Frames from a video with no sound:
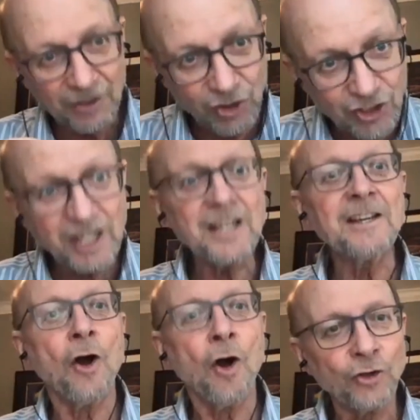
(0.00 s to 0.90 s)
and
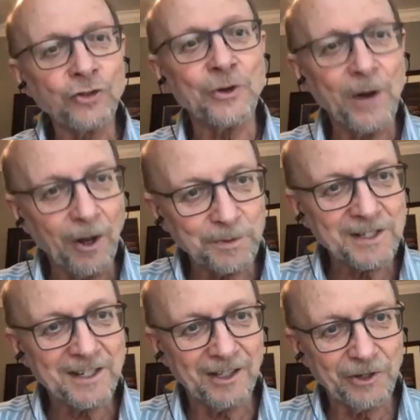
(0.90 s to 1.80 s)
she also
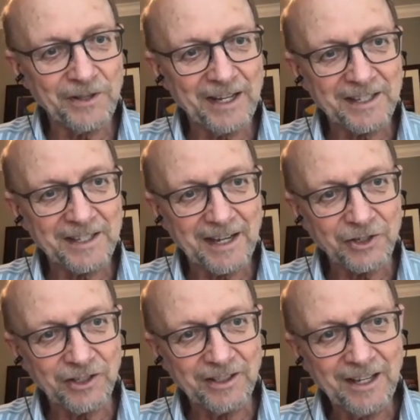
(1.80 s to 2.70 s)
helps color that
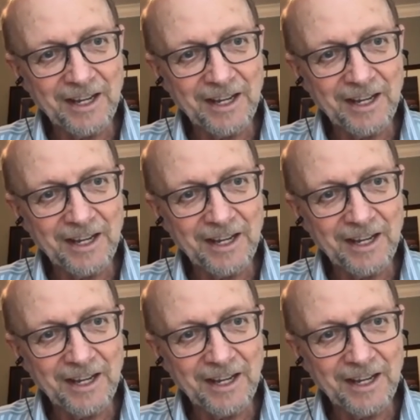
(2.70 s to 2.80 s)
section.